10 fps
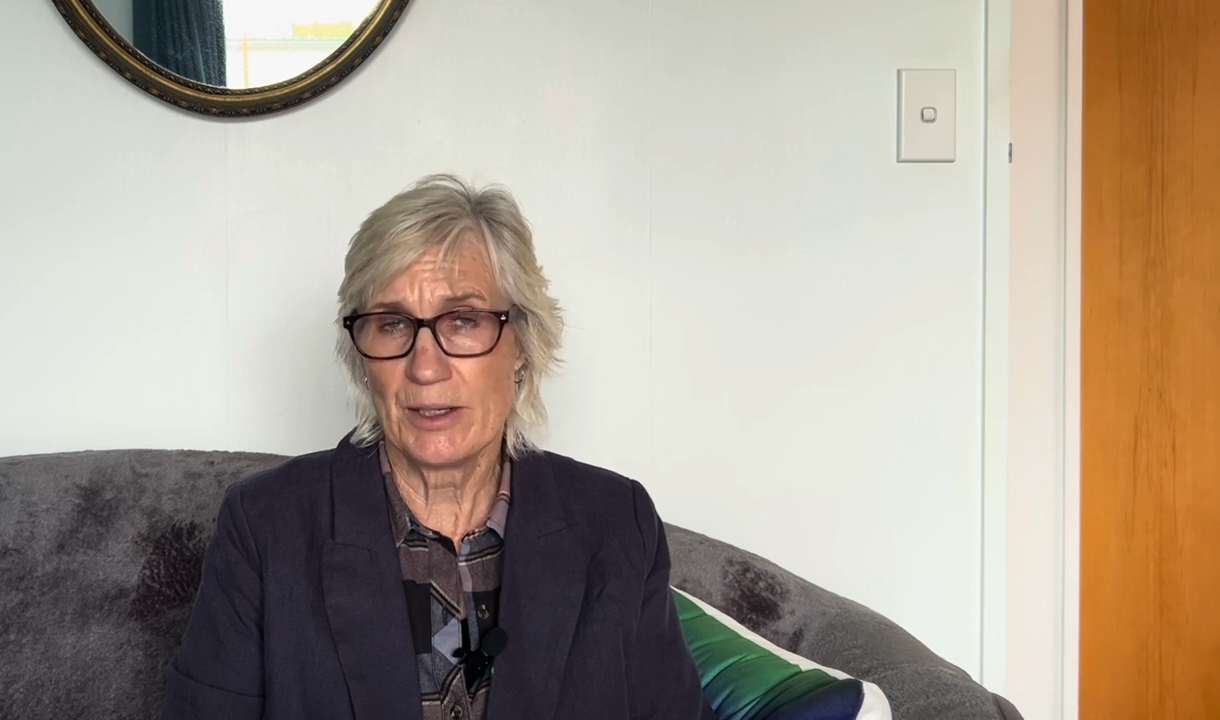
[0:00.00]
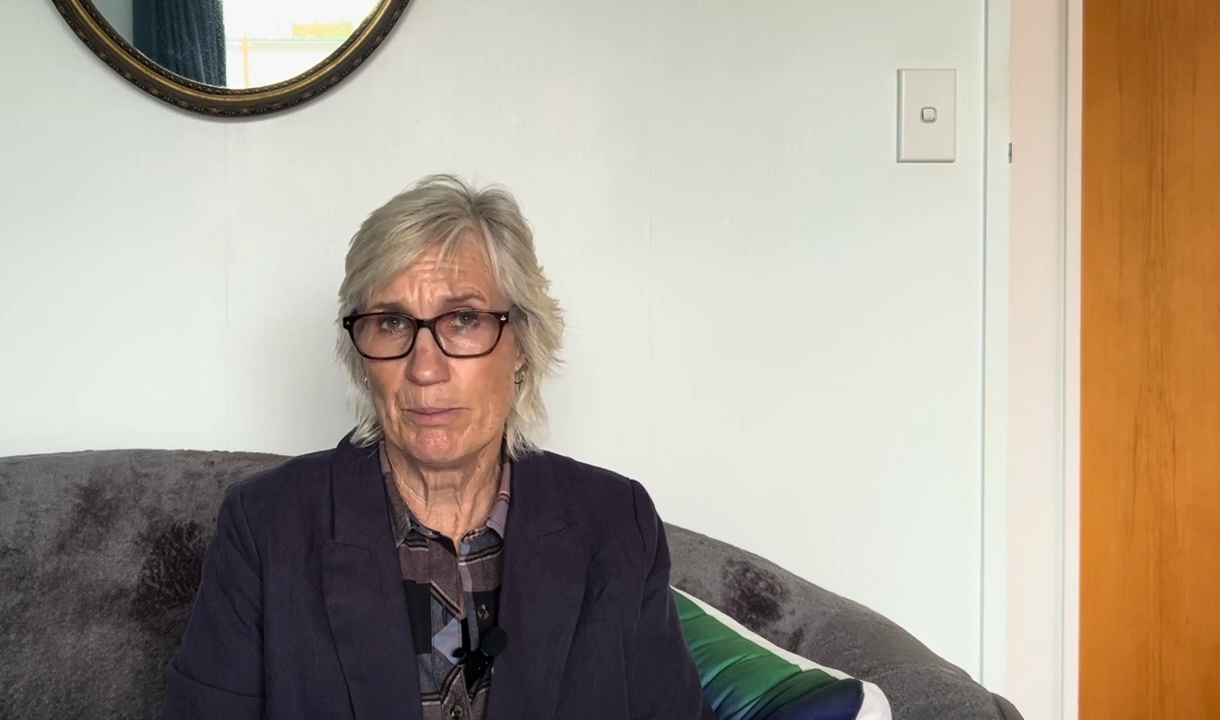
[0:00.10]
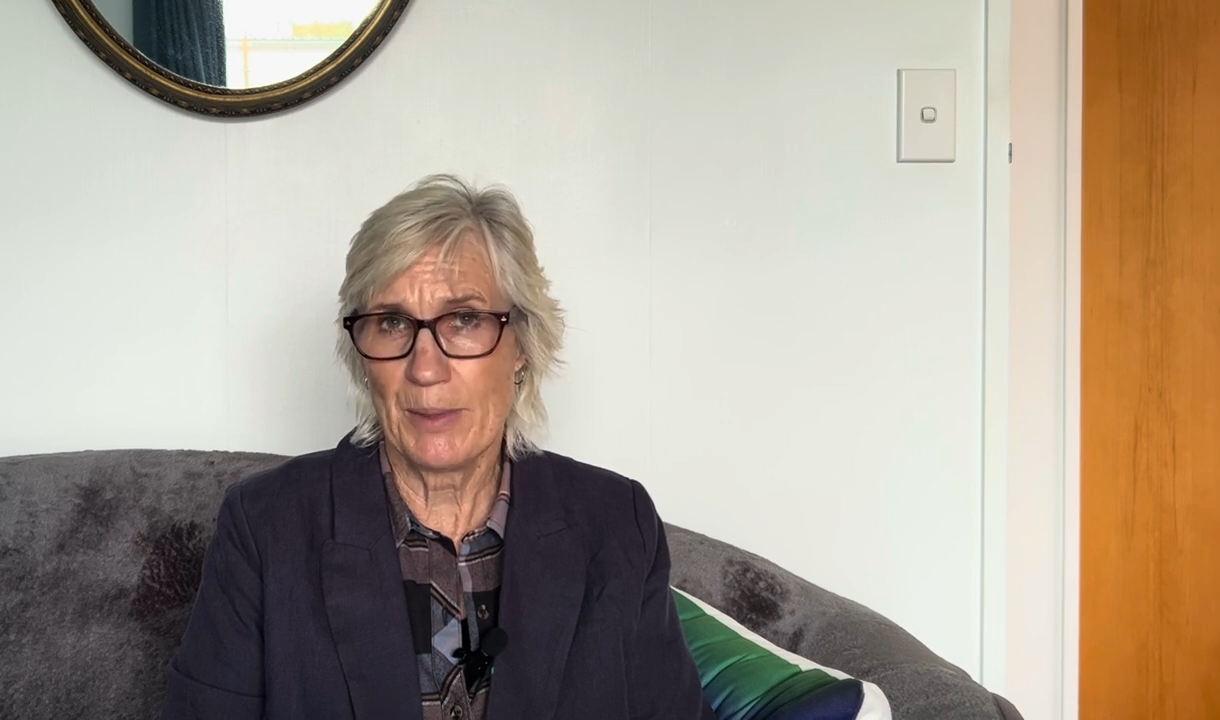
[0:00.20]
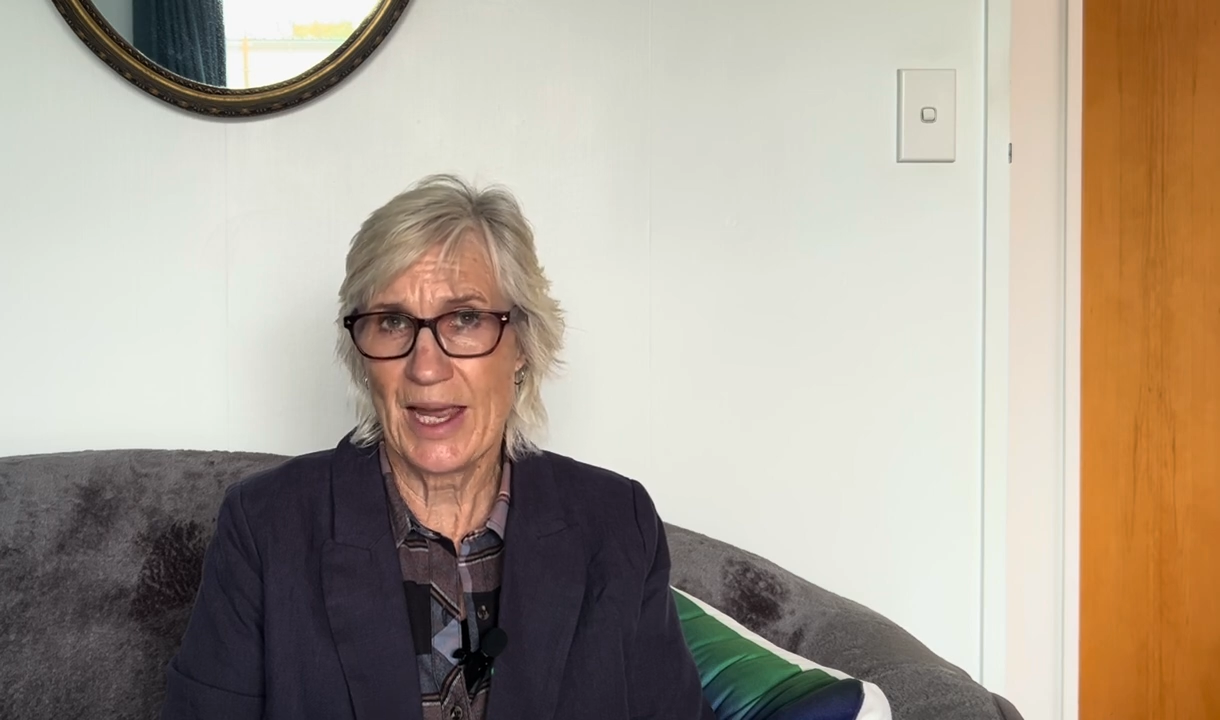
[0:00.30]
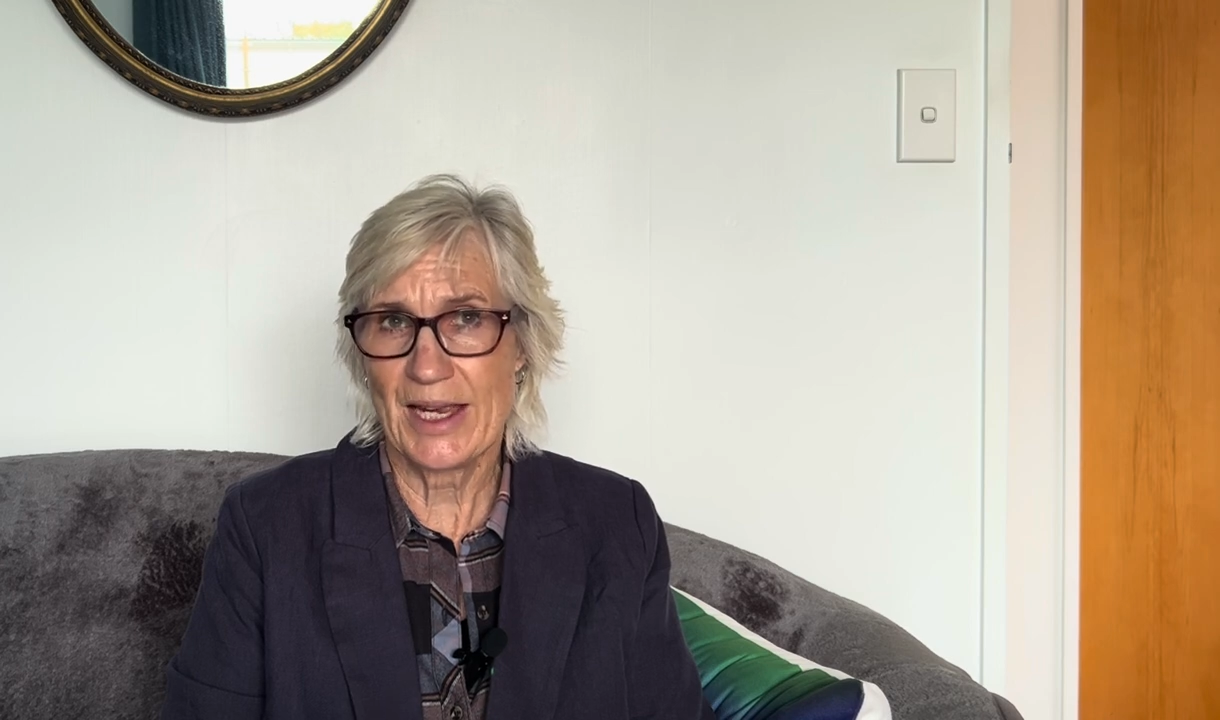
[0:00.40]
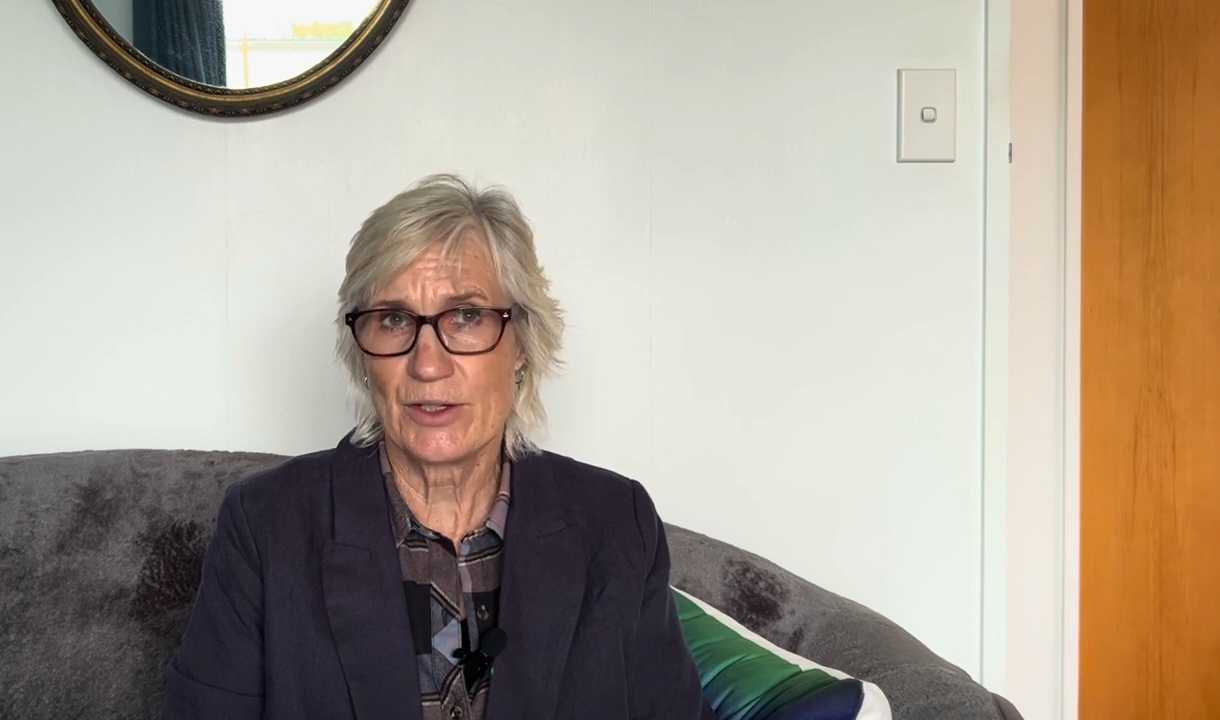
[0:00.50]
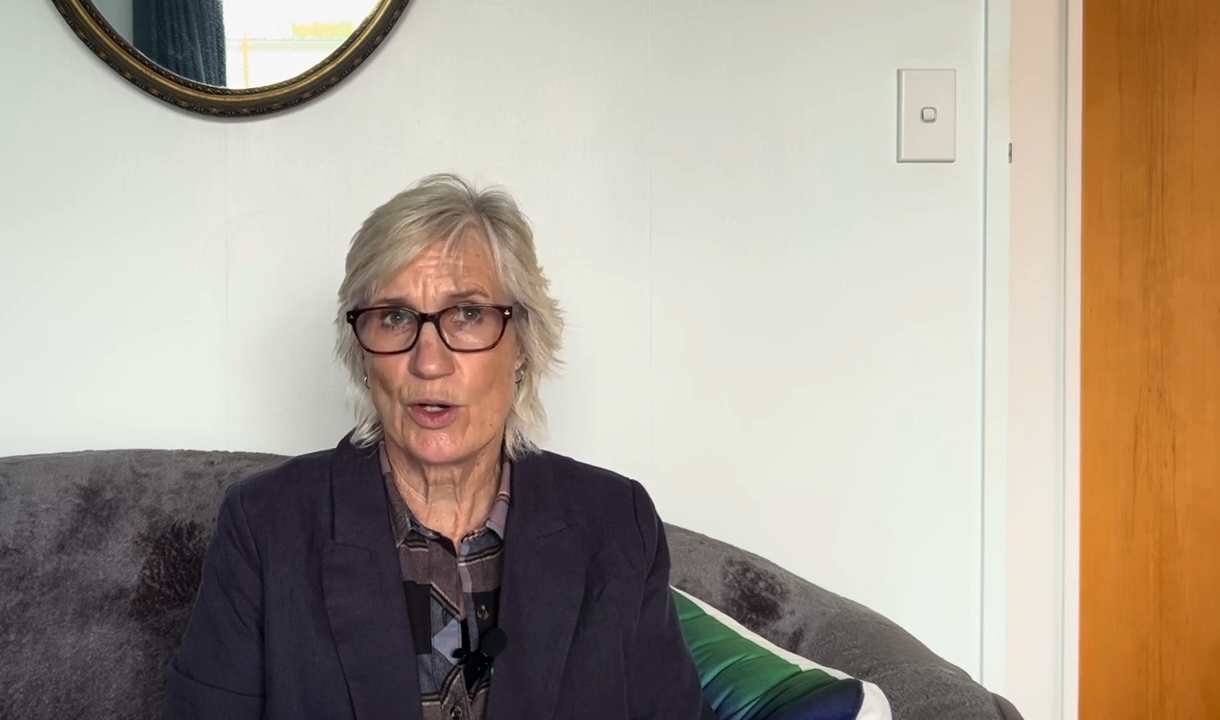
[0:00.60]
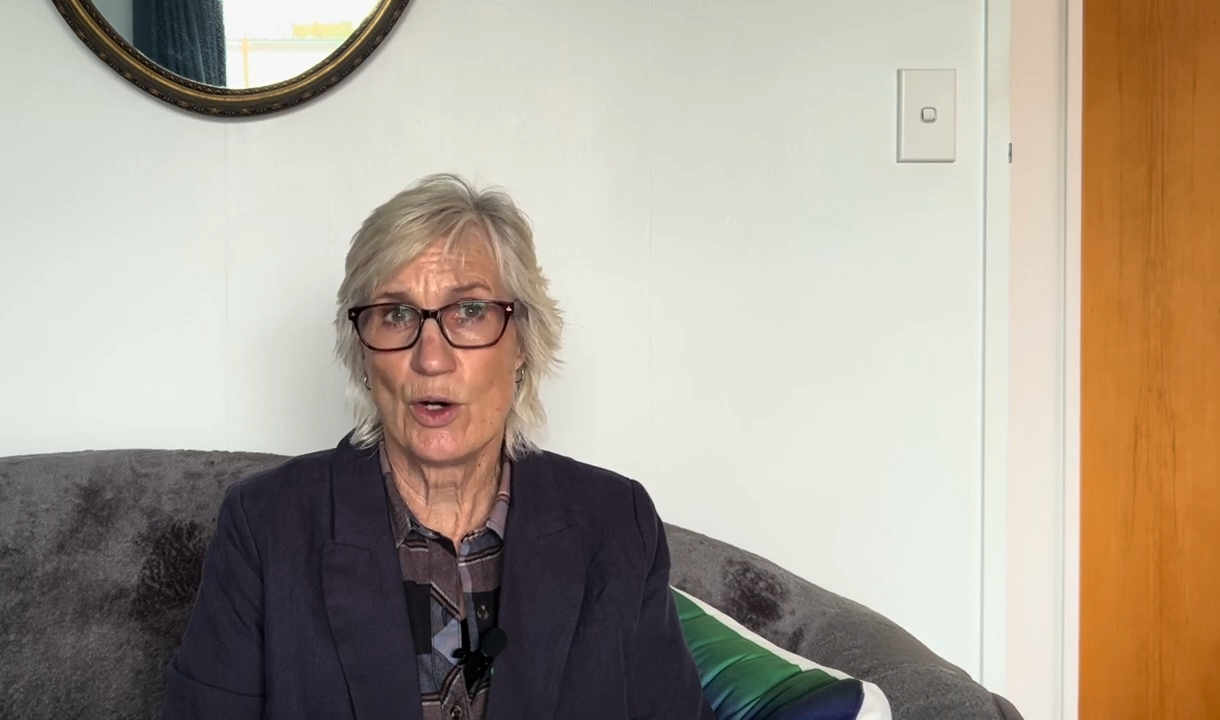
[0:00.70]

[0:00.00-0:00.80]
impact